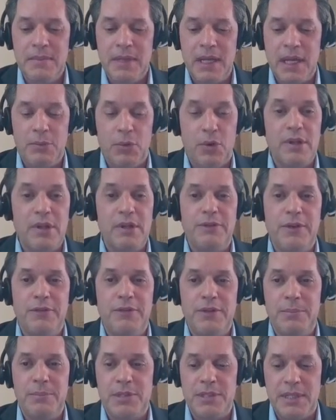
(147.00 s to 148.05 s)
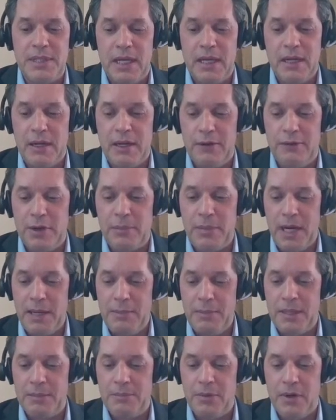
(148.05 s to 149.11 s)
and more than 50% of our
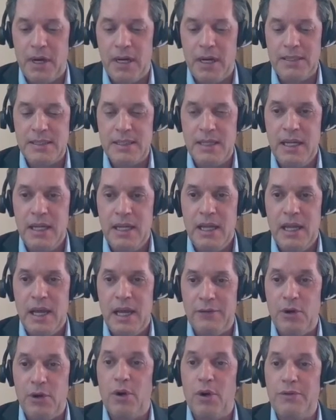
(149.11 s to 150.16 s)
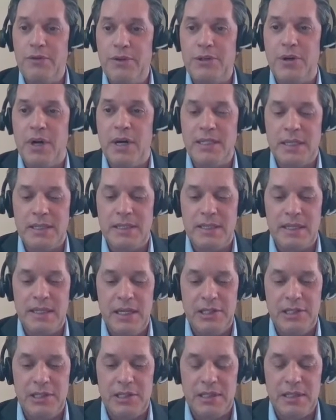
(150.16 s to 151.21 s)
pipeline products have an orphan drug
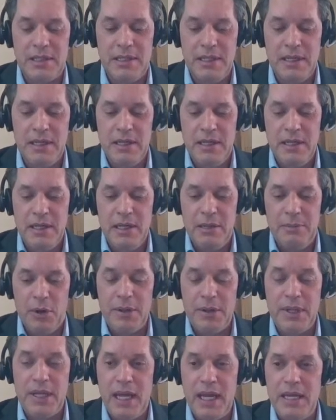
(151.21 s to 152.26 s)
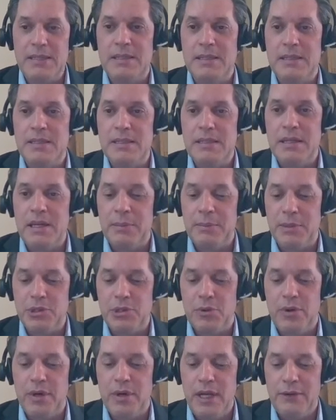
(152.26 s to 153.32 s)
designation. In both cases, a
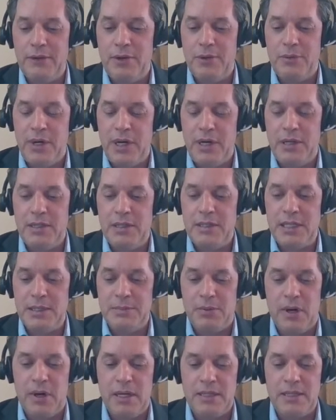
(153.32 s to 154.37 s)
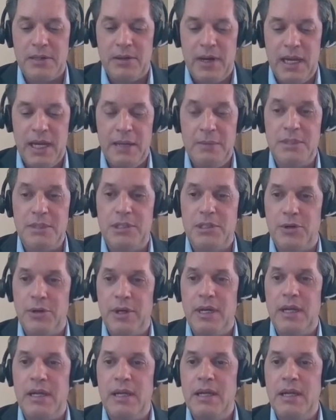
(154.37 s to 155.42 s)
majority of our rare disease products are aimed at
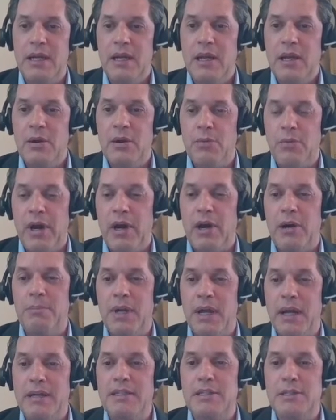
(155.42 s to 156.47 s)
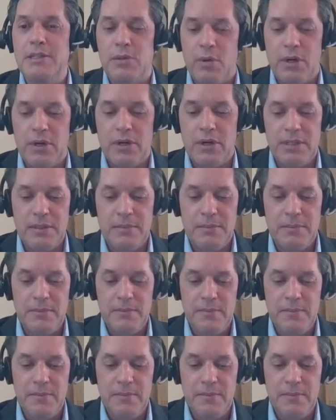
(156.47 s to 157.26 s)
treating rare blood disorders.